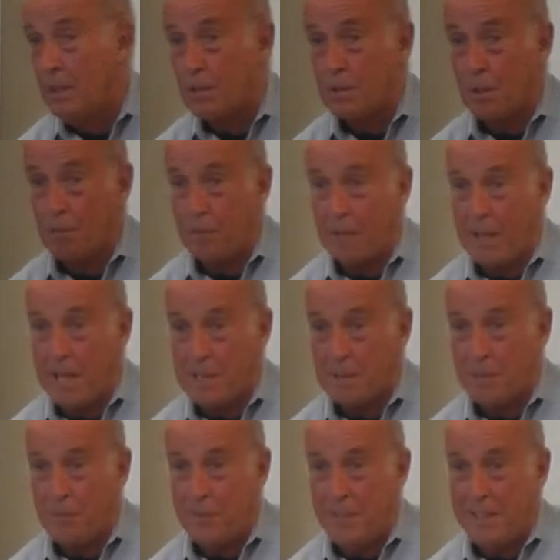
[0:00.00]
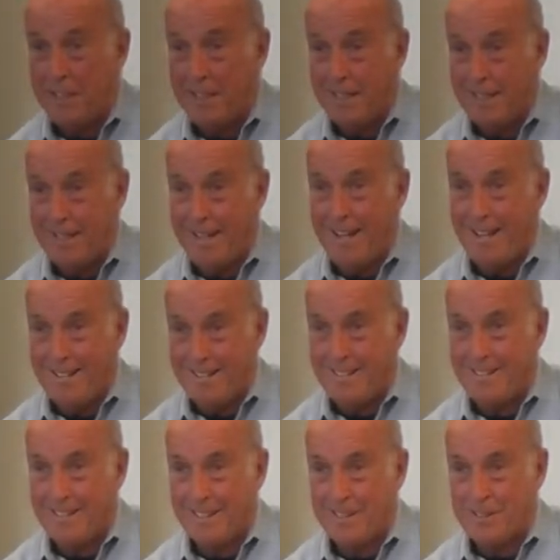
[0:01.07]
So philosophy
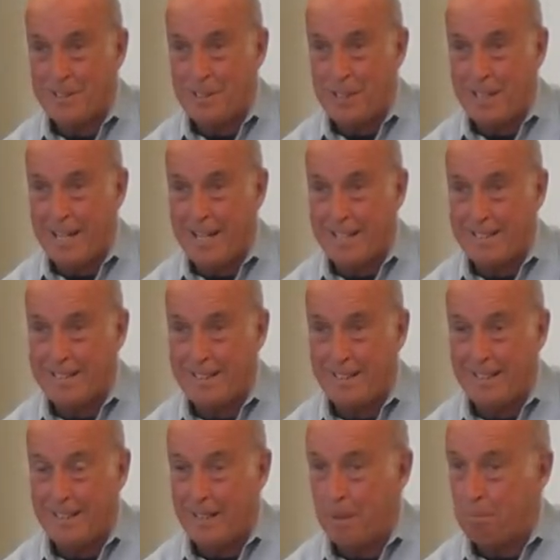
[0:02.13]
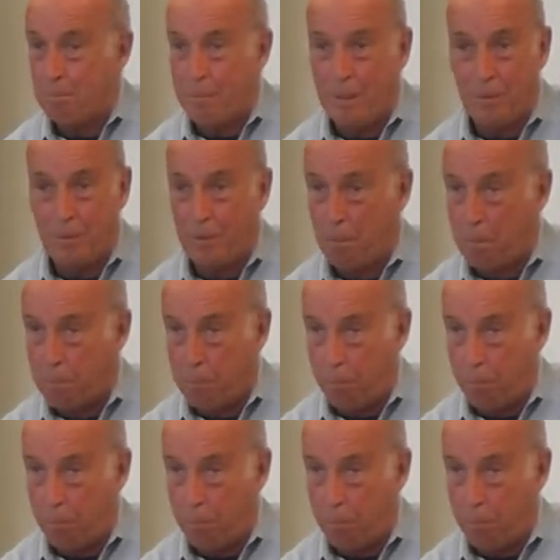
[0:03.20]
and Christianity are both